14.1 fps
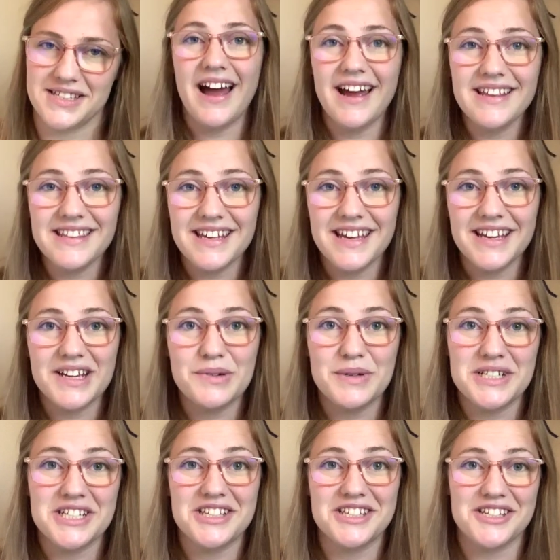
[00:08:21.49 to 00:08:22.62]
I think we
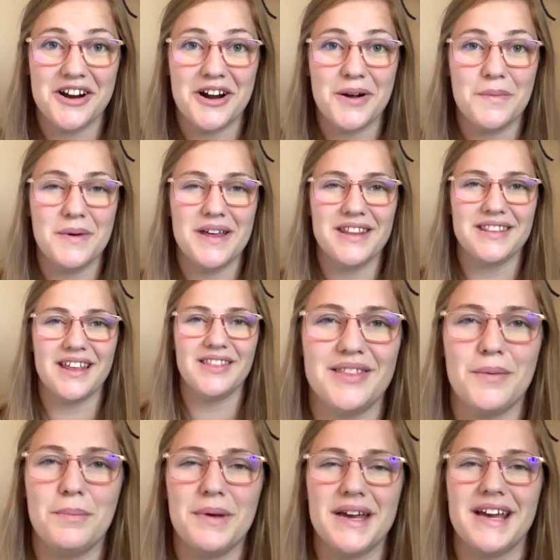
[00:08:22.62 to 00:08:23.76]
should start with the
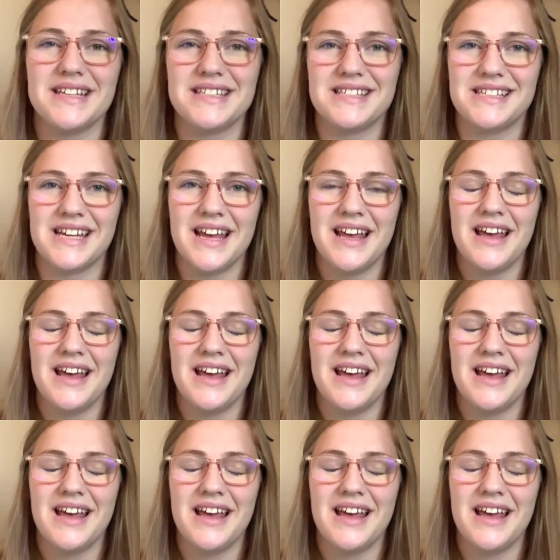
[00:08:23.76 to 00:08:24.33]
biggest,